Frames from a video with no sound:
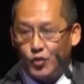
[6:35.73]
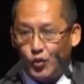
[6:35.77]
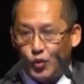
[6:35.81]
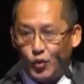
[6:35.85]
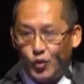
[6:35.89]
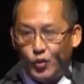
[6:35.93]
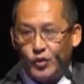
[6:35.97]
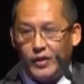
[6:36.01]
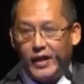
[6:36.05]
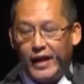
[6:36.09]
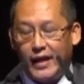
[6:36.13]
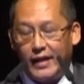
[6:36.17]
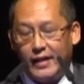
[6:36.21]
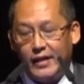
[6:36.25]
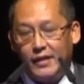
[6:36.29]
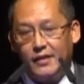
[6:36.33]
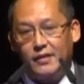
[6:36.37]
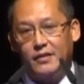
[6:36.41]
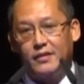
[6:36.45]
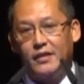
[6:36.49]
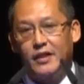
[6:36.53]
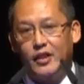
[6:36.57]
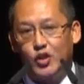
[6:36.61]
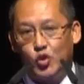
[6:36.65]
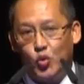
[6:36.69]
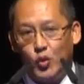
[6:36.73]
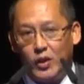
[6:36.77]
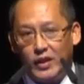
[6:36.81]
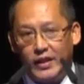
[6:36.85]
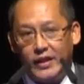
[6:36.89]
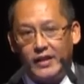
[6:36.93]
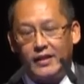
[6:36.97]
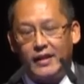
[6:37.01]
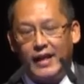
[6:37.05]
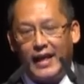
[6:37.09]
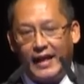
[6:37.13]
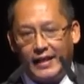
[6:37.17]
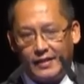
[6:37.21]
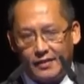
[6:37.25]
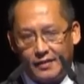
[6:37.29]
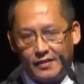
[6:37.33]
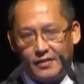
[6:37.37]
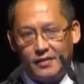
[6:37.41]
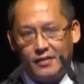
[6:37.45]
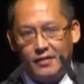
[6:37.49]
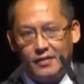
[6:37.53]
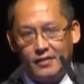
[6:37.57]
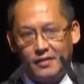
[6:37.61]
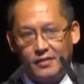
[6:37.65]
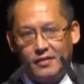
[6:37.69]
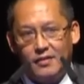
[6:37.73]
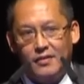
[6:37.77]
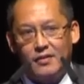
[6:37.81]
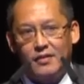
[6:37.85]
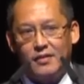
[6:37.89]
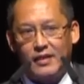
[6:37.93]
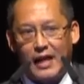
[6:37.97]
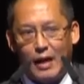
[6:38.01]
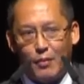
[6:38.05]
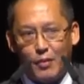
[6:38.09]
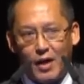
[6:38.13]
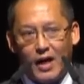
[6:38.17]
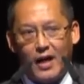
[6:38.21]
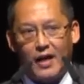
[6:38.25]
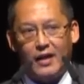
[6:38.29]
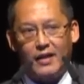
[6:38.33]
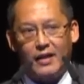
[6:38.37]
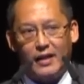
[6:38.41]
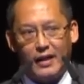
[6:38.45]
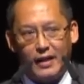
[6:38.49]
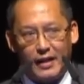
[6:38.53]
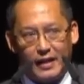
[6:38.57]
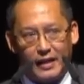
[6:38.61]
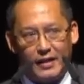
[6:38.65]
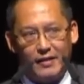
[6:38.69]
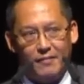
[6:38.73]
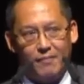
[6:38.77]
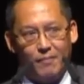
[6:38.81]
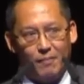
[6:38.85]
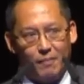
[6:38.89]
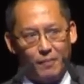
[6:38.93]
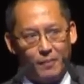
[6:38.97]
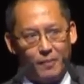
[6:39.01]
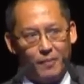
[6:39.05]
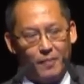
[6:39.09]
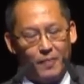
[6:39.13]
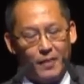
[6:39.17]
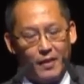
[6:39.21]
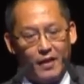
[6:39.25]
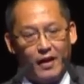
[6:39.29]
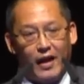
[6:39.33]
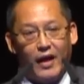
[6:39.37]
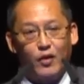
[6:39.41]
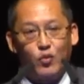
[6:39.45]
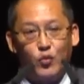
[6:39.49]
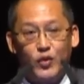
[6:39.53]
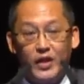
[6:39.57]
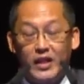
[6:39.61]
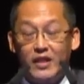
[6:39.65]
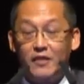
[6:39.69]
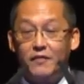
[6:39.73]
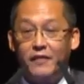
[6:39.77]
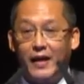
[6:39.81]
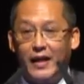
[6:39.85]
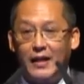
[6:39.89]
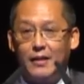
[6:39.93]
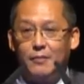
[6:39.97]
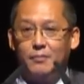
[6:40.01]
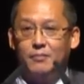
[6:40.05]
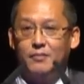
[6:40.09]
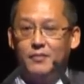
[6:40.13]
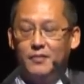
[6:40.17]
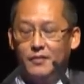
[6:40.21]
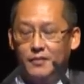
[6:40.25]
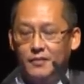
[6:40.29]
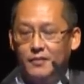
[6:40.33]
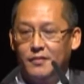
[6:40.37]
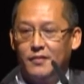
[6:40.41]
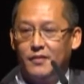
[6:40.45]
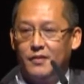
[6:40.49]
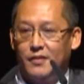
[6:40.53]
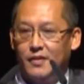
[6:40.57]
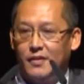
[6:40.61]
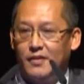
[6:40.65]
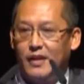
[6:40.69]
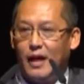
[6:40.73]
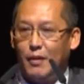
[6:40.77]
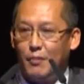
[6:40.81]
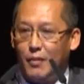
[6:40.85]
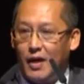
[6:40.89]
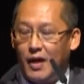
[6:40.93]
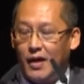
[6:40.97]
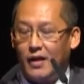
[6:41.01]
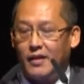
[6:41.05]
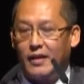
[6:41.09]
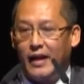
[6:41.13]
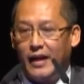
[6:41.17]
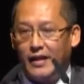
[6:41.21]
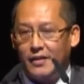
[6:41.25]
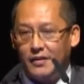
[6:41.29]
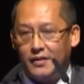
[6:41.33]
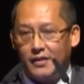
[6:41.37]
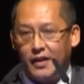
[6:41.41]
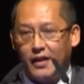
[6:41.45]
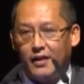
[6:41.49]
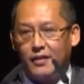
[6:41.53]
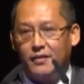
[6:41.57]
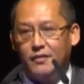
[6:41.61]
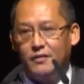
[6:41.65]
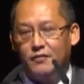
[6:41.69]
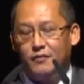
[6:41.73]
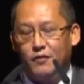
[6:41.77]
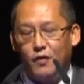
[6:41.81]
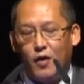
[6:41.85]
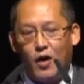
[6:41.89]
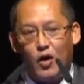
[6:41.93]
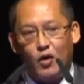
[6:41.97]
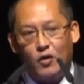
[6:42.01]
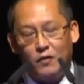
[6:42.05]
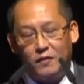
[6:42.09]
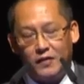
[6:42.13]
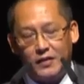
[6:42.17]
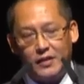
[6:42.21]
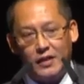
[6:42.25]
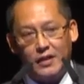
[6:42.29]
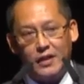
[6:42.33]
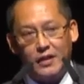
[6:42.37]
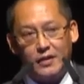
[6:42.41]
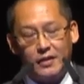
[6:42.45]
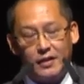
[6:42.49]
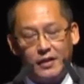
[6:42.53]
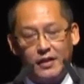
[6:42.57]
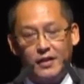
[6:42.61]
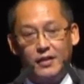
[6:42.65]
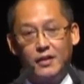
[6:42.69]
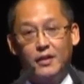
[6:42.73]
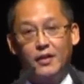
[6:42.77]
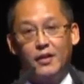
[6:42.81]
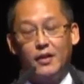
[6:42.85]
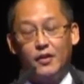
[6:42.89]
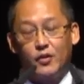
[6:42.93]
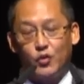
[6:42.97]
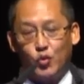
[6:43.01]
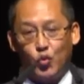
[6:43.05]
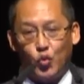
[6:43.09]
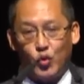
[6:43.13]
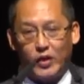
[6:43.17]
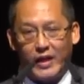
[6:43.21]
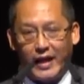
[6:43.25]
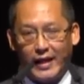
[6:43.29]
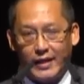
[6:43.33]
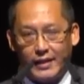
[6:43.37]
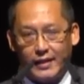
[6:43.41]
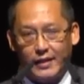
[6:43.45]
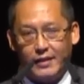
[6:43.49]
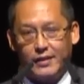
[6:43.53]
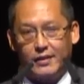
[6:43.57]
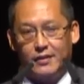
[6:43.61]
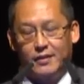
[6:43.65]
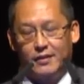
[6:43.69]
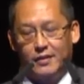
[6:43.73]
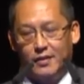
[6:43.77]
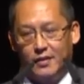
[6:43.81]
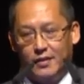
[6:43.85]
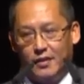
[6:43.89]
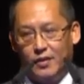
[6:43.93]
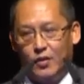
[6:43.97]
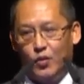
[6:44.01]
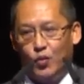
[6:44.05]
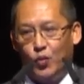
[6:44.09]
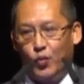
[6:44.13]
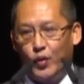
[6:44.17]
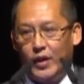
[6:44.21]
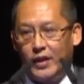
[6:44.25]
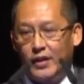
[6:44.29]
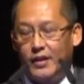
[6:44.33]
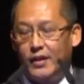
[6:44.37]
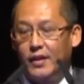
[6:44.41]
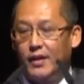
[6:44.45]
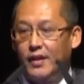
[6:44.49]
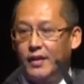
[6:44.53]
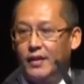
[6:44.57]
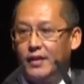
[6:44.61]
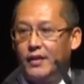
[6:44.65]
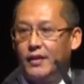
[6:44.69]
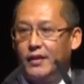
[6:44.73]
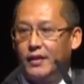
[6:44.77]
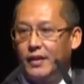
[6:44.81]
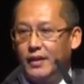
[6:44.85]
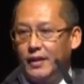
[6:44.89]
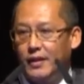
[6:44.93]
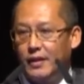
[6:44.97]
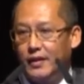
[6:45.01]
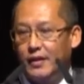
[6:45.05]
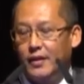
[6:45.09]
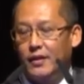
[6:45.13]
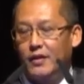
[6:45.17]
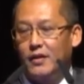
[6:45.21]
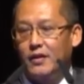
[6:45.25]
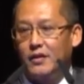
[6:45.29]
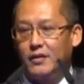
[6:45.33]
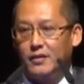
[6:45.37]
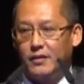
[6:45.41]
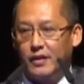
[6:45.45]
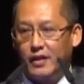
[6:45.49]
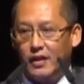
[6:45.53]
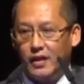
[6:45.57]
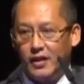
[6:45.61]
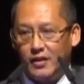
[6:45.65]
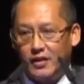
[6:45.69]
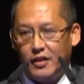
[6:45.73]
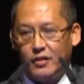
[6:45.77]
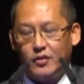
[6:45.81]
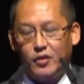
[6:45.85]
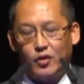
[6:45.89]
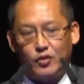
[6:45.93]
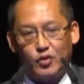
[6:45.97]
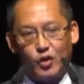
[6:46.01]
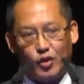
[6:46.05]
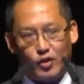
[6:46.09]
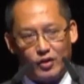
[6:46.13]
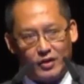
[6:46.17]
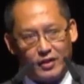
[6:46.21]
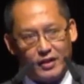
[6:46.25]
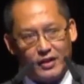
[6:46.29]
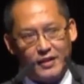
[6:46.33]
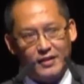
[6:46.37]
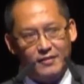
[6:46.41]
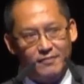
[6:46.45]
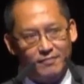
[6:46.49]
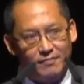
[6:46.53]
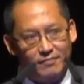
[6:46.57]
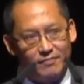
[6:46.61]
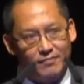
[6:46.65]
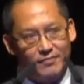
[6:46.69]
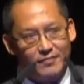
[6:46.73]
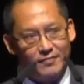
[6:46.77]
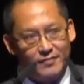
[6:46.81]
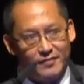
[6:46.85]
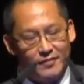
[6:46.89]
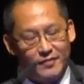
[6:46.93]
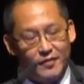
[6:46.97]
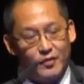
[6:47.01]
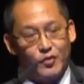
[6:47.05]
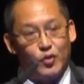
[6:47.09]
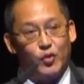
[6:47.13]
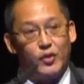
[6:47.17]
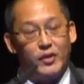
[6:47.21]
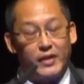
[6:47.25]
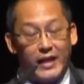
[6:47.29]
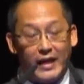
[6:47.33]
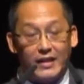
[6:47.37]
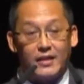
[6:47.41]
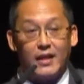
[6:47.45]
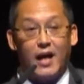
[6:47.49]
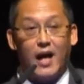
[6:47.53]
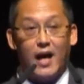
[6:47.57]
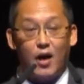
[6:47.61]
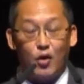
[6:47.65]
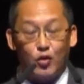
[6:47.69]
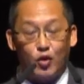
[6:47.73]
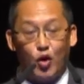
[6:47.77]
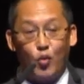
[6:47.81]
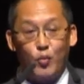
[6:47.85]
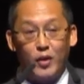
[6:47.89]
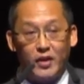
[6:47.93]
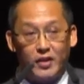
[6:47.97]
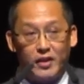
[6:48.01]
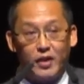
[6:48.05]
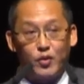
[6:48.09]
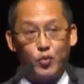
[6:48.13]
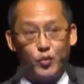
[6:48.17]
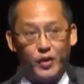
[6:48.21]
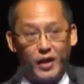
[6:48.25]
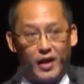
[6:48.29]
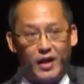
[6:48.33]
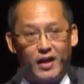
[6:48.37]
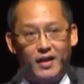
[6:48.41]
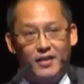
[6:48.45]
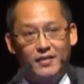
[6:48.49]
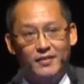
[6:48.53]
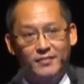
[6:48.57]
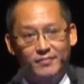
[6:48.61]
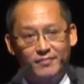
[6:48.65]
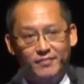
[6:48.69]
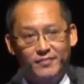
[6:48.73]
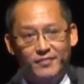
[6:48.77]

to get it ritually cleansed, samak cleaning. And we developed samak cleansing for our facility together with the religious authority. So that's how committed we are.